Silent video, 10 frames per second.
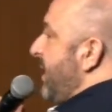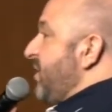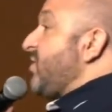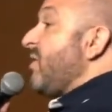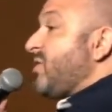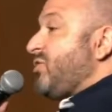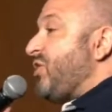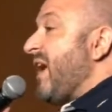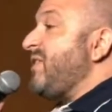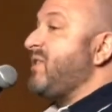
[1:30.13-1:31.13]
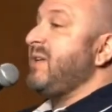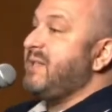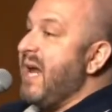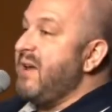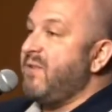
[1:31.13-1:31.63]
He starts chasing
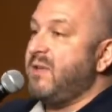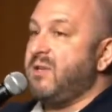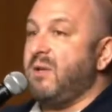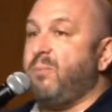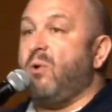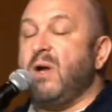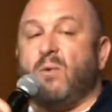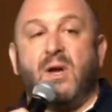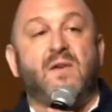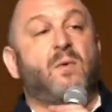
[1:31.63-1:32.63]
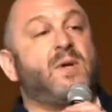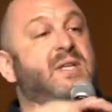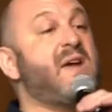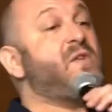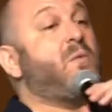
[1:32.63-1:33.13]
David to the point where even when
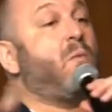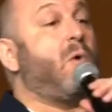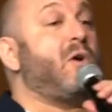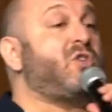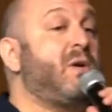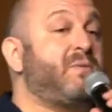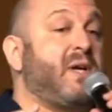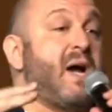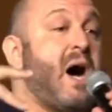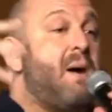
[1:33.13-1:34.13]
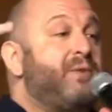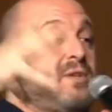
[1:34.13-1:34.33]
David worshiped to calm